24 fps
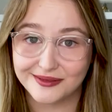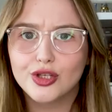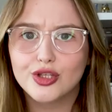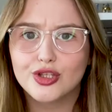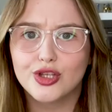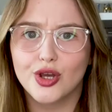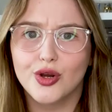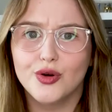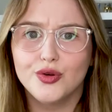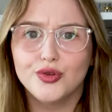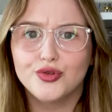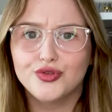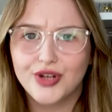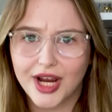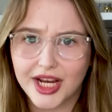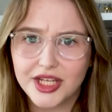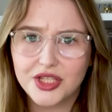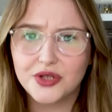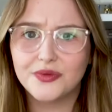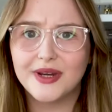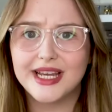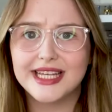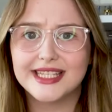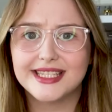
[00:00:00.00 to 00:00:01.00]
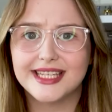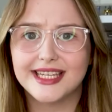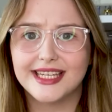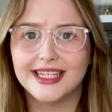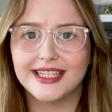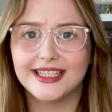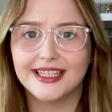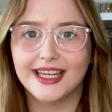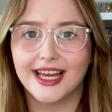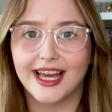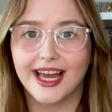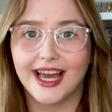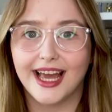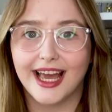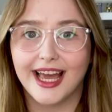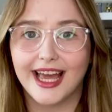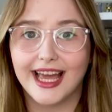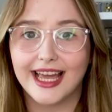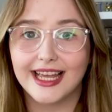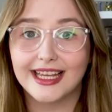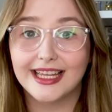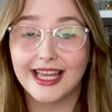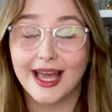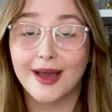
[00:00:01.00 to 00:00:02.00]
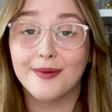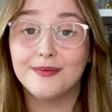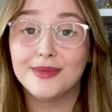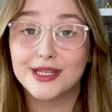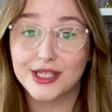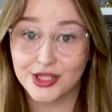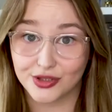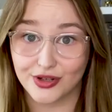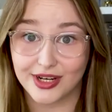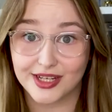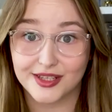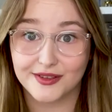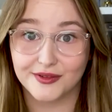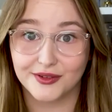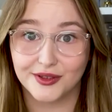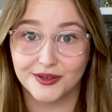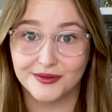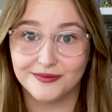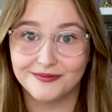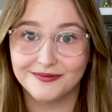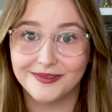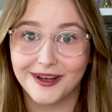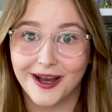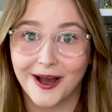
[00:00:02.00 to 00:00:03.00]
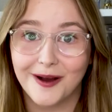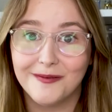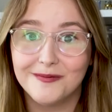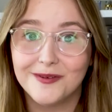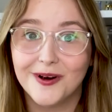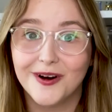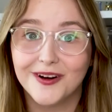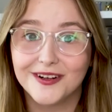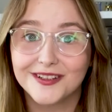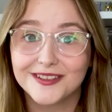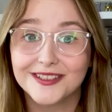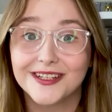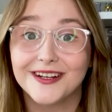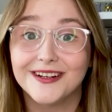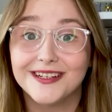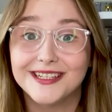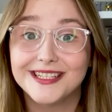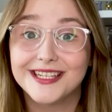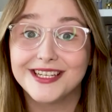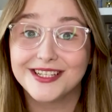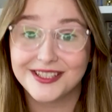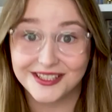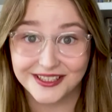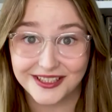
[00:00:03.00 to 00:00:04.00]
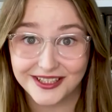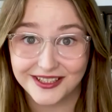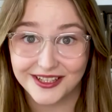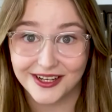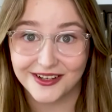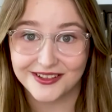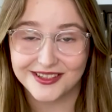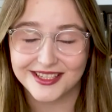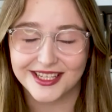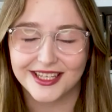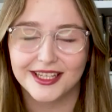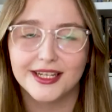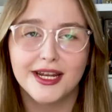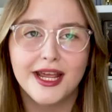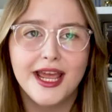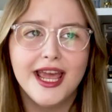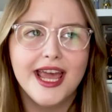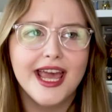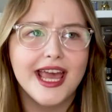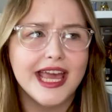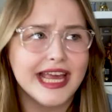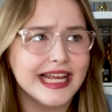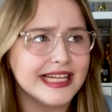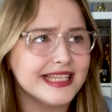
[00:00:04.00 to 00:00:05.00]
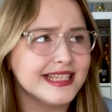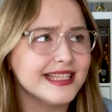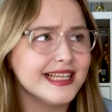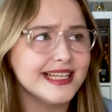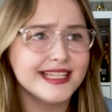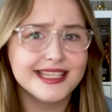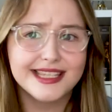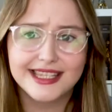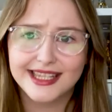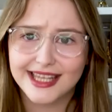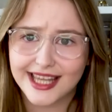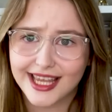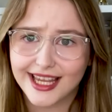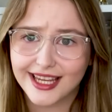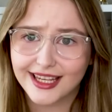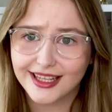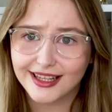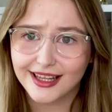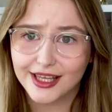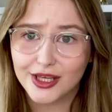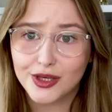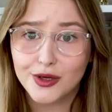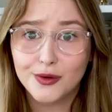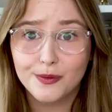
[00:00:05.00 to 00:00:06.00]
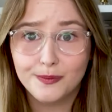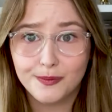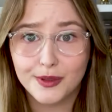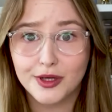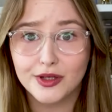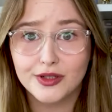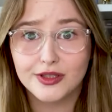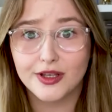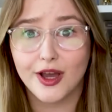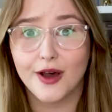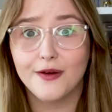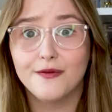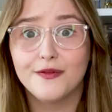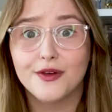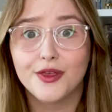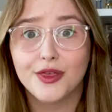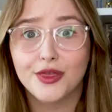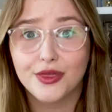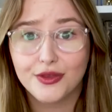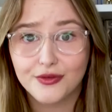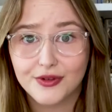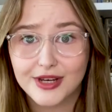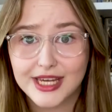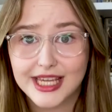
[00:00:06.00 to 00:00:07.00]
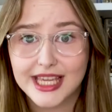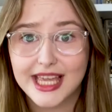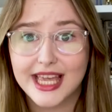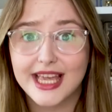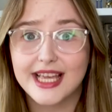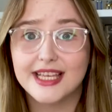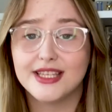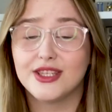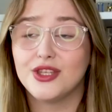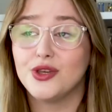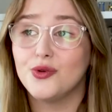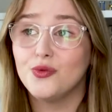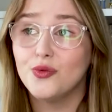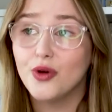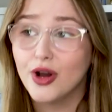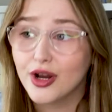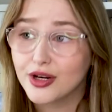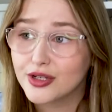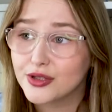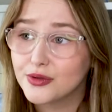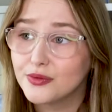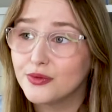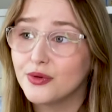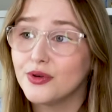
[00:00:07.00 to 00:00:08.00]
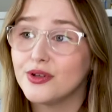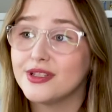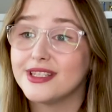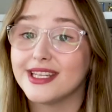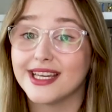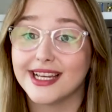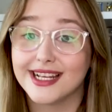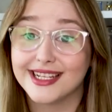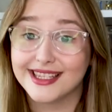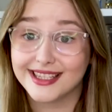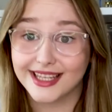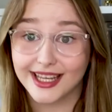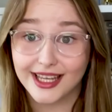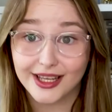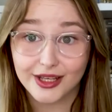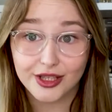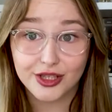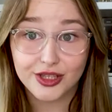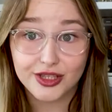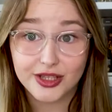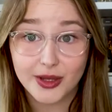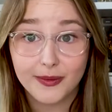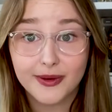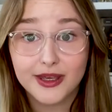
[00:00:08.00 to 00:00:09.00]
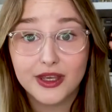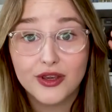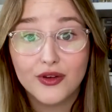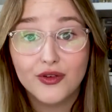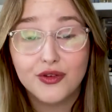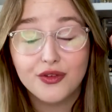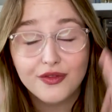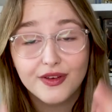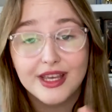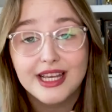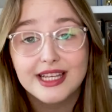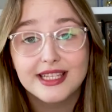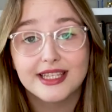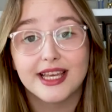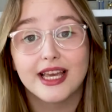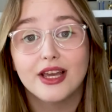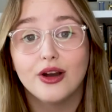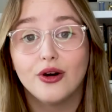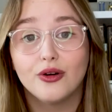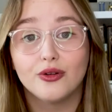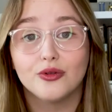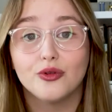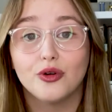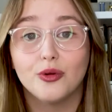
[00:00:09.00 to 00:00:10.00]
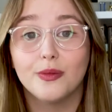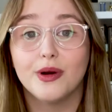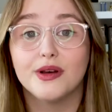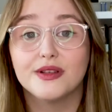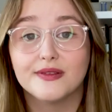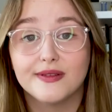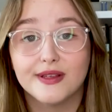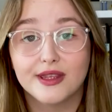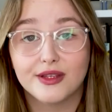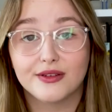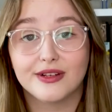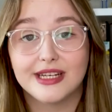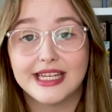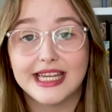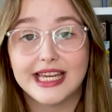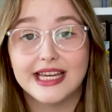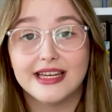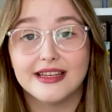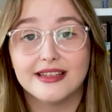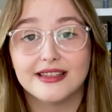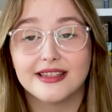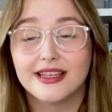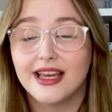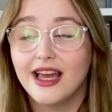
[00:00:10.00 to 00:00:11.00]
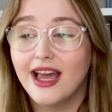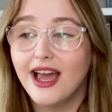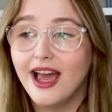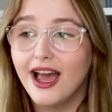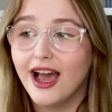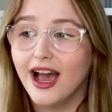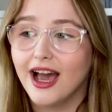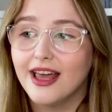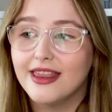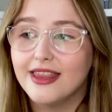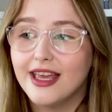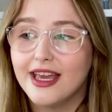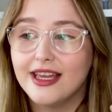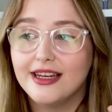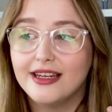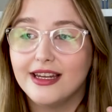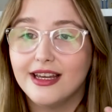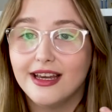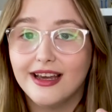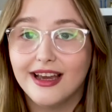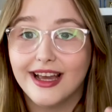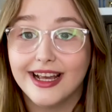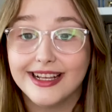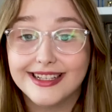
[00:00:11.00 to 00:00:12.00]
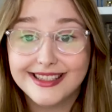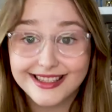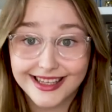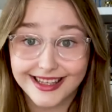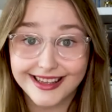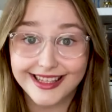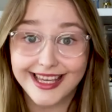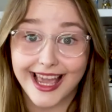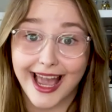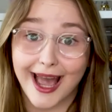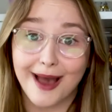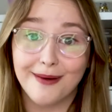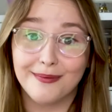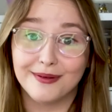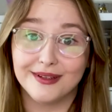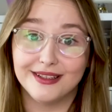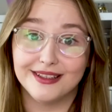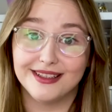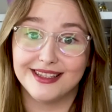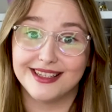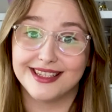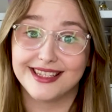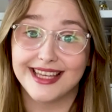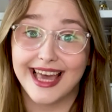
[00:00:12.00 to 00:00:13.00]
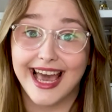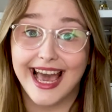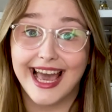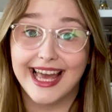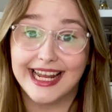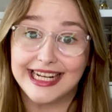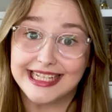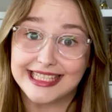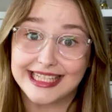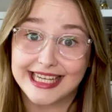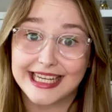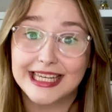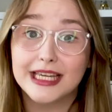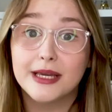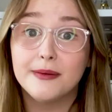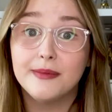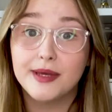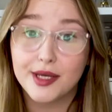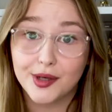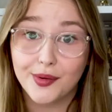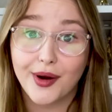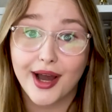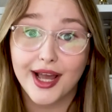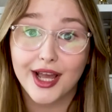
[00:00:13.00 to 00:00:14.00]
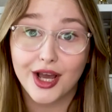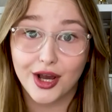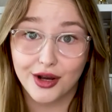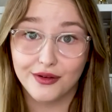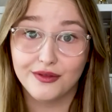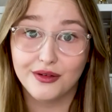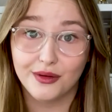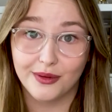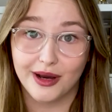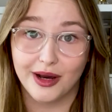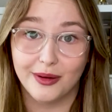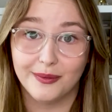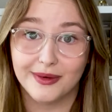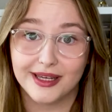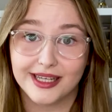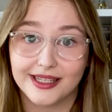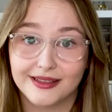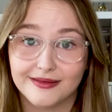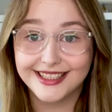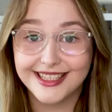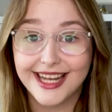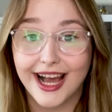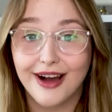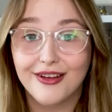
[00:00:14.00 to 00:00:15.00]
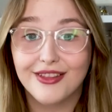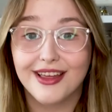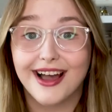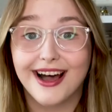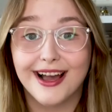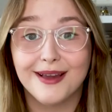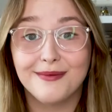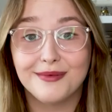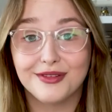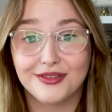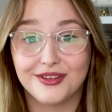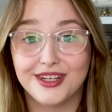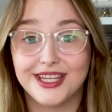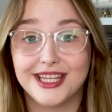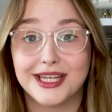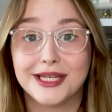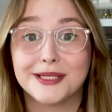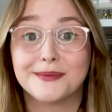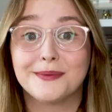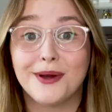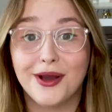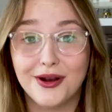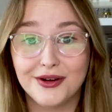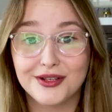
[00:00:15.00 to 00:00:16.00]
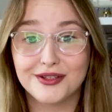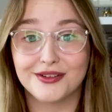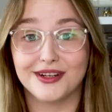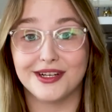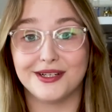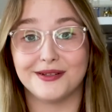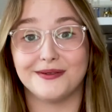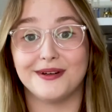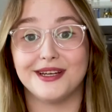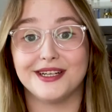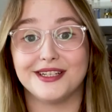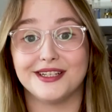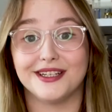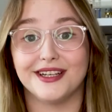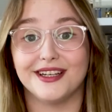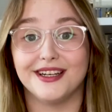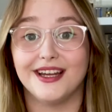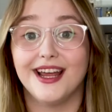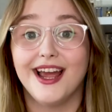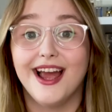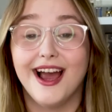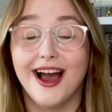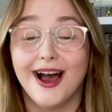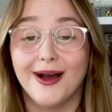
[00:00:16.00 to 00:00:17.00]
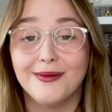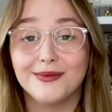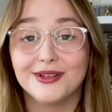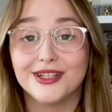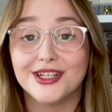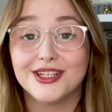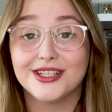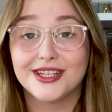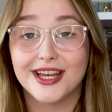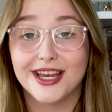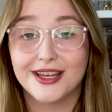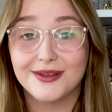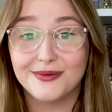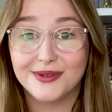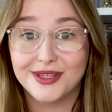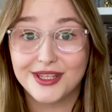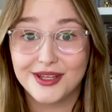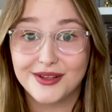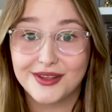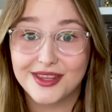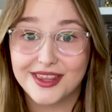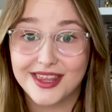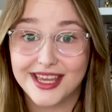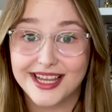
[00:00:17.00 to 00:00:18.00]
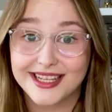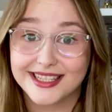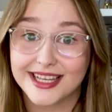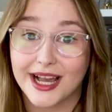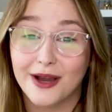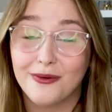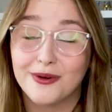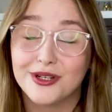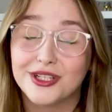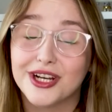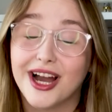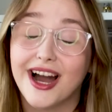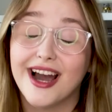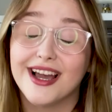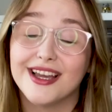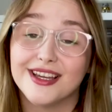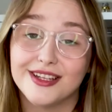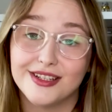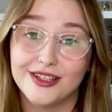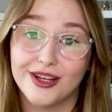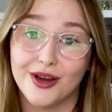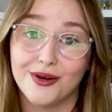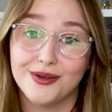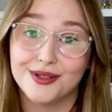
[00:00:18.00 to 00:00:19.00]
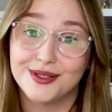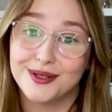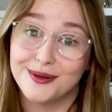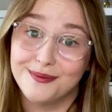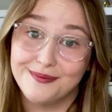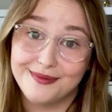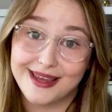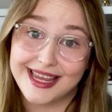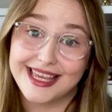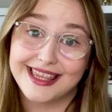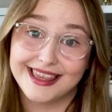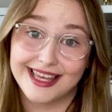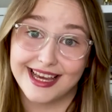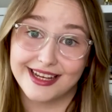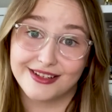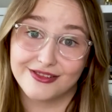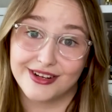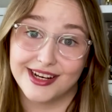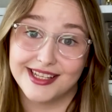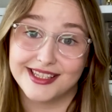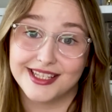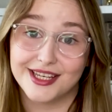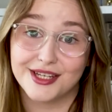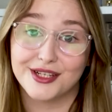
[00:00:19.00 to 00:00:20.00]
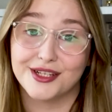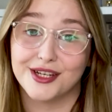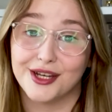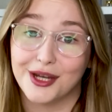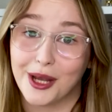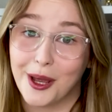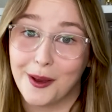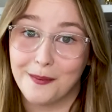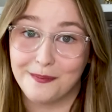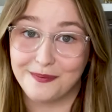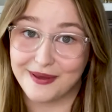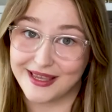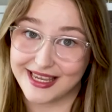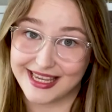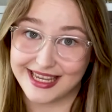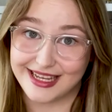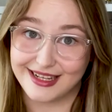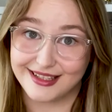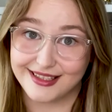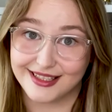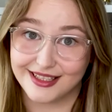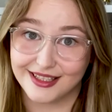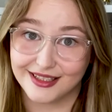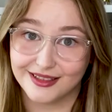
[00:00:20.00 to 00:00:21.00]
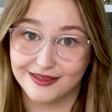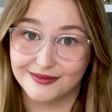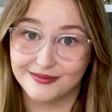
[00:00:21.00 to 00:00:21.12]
So, graduating can be stressful. I'm not going to sugarcoat it. It's this thing that you build up for 3 years, you work towards it, it's like something you fixate on almost for 3 years, and then it suddenly happens, and it can be quite overwhelming. Now that I'm 3 years post-graduation, I'm going to share with you the things I wish I had known to make that transition a bit easier.